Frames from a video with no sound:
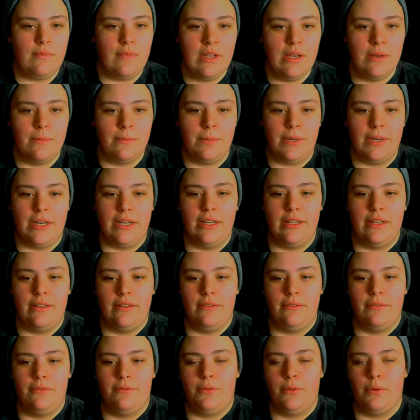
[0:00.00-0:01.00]

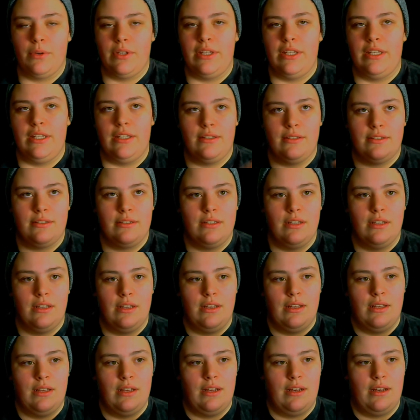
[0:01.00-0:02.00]
But for these
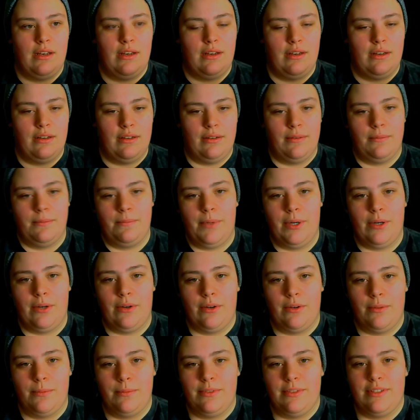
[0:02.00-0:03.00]

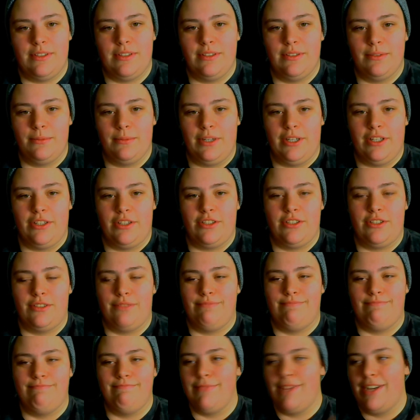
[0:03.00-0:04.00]
poems, which
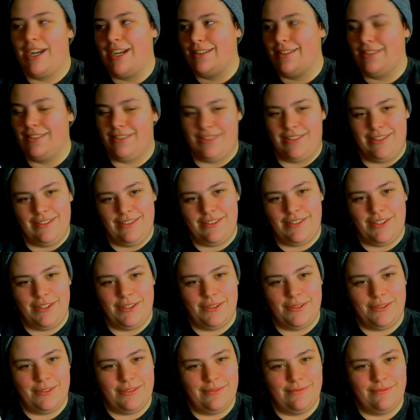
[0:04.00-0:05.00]
I listened
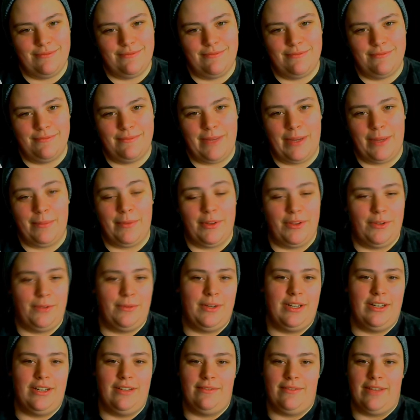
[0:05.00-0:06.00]
to my mother
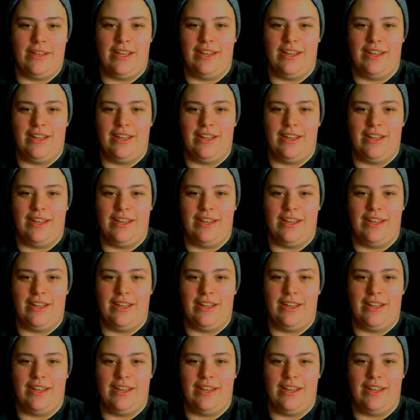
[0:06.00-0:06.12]
read it,